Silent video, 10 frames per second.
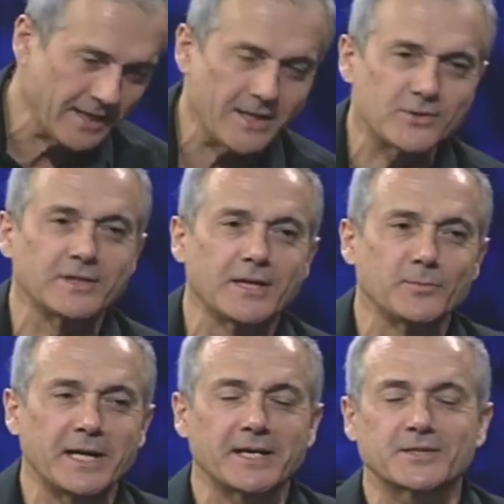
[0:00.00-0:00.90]
the right. engine
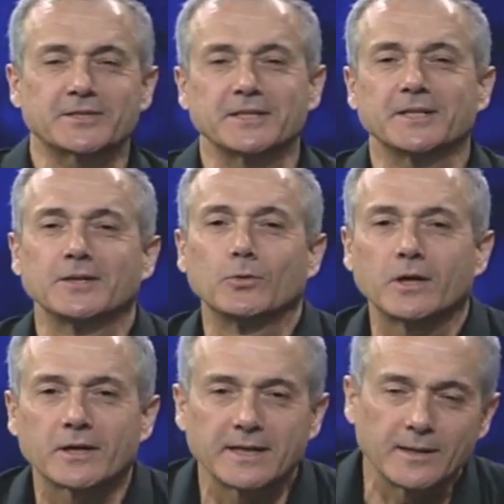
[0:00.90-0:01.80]
and makes uh,
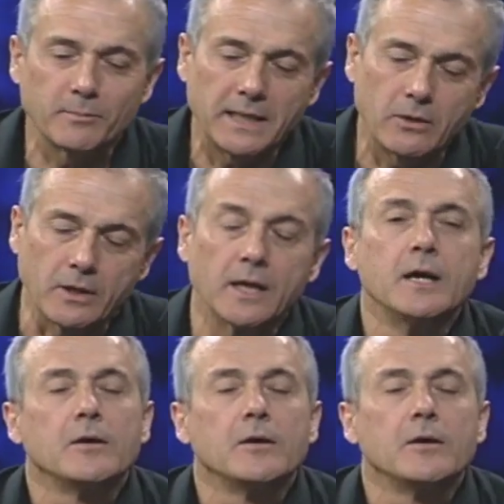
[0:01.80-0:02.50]
work and power.